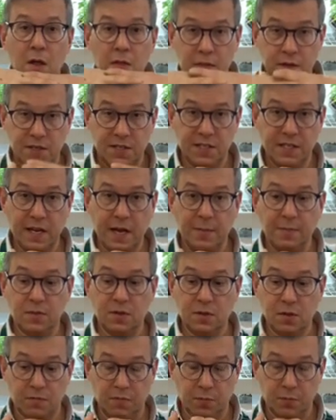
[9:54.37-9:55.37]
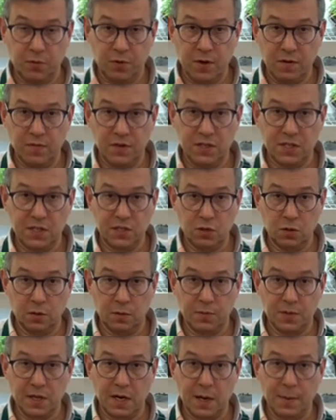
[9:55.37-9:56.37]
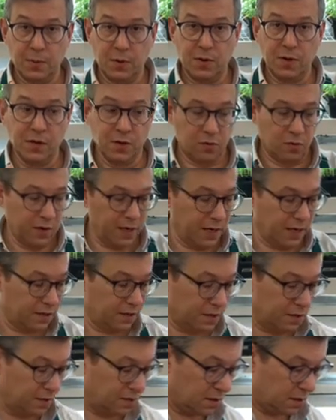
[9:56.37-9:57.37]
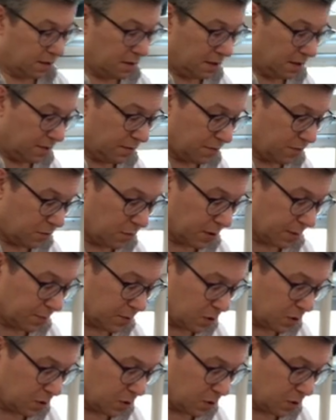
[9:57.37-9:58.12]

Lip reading: The stems of the previous tulips that I put in created the form.